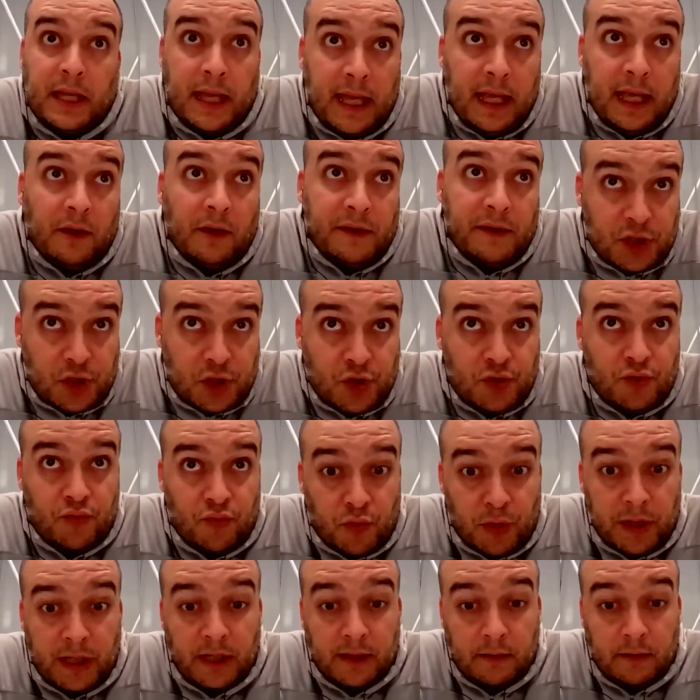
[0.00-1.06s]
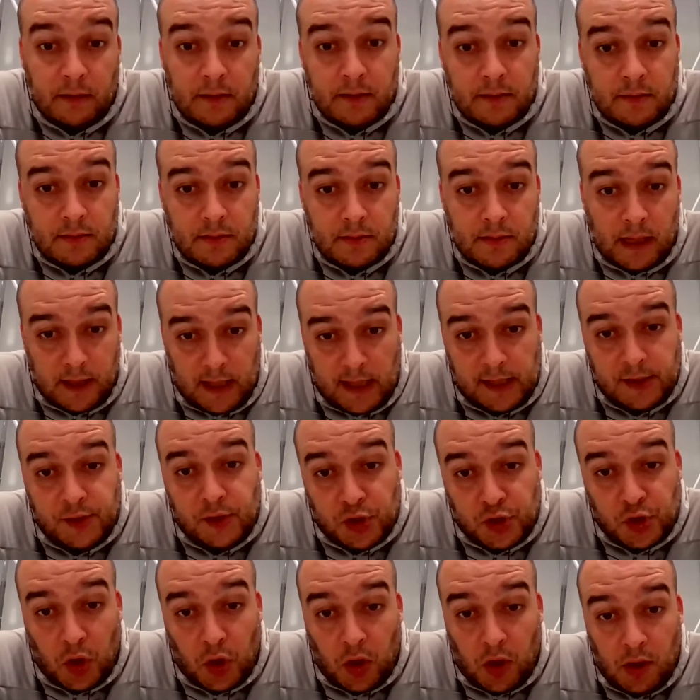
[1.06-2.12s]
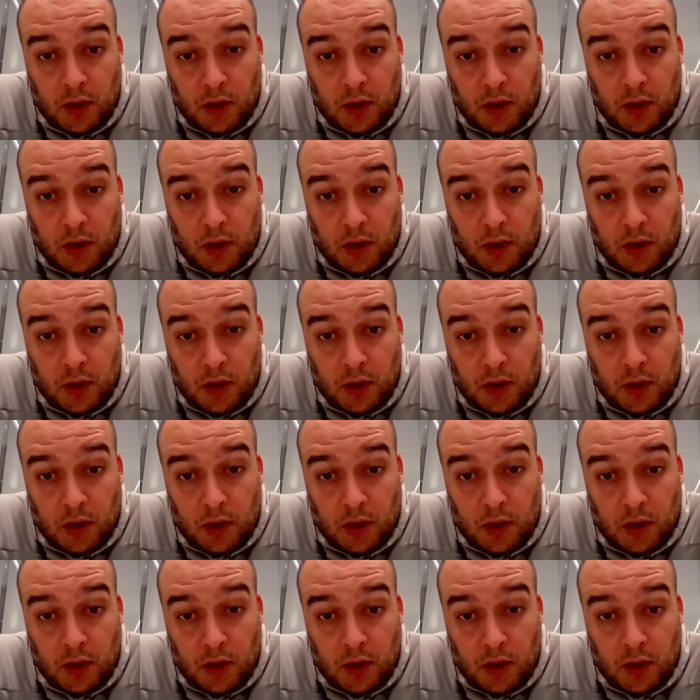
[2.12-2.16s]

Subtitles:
eagle is real, like as you saw.